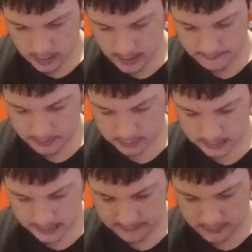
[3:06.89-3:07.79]
I
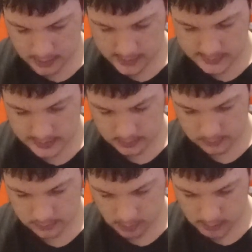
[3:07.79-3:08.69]
believe Until
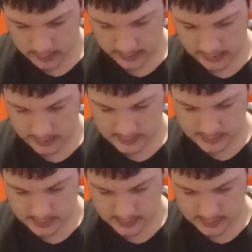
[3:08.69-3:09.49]
Dawn is